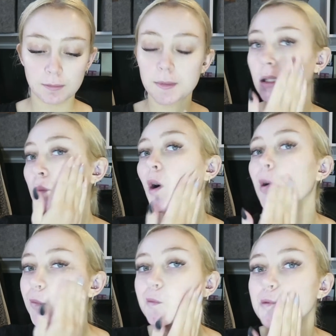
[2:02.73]
a mini
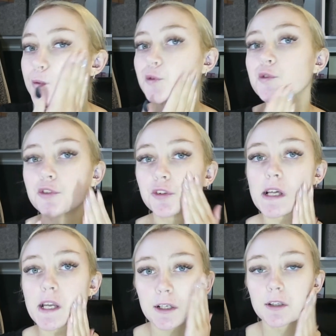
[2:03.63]
one to
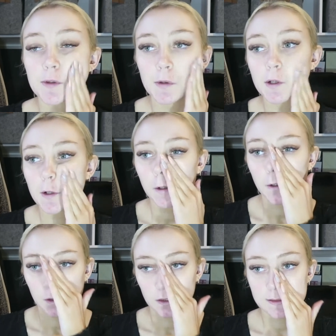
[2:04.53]
like
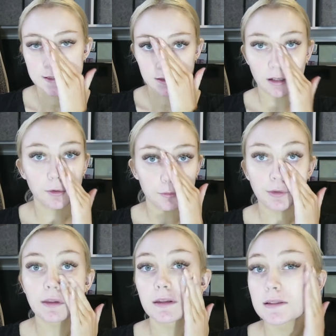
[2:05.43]
start off
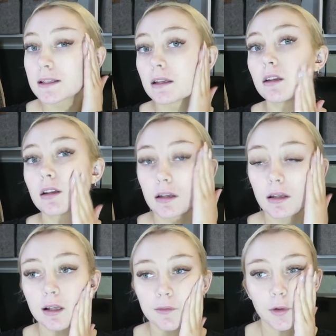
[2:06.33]
with and see
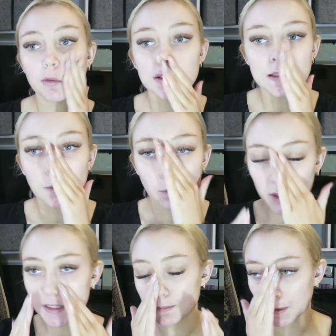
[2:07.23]
if it was like
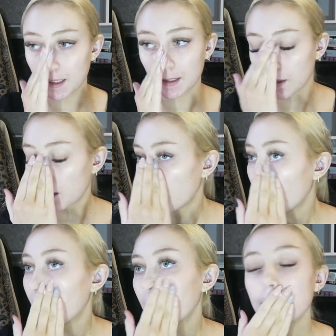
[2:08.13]
worth spending
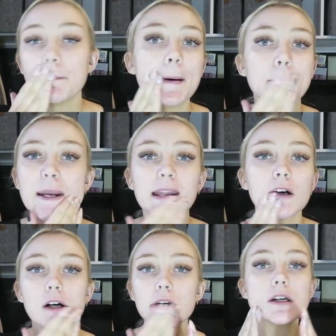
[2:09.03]
my money
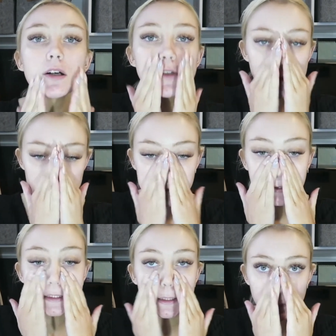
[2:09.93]
on to
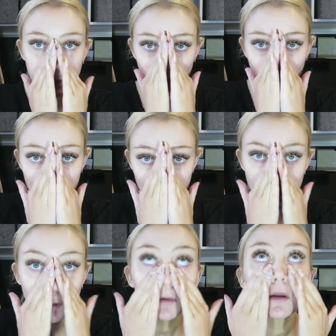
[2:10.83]
get the bigger one.
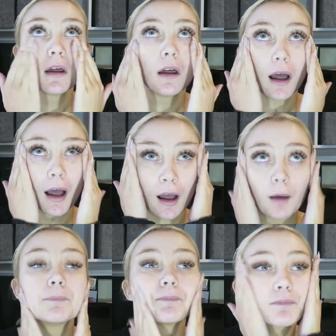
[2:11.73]

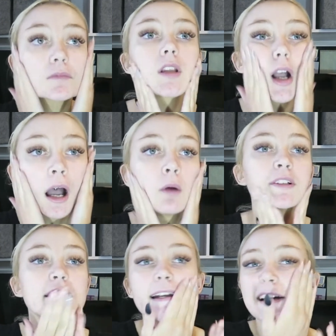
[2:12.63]
I wish
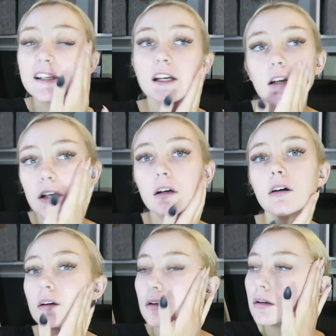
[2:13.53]
they had
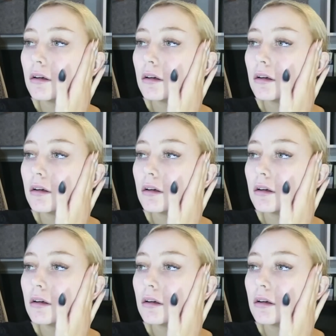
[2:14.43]
a